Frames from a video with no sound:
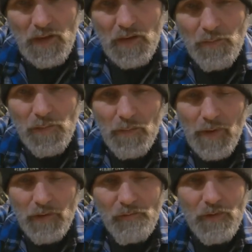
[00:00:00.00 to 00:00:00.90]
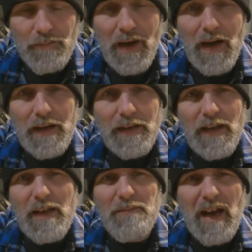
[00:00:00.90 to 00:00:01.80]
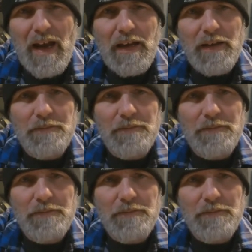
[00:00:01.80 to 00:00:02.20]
A couple months went by, it came back.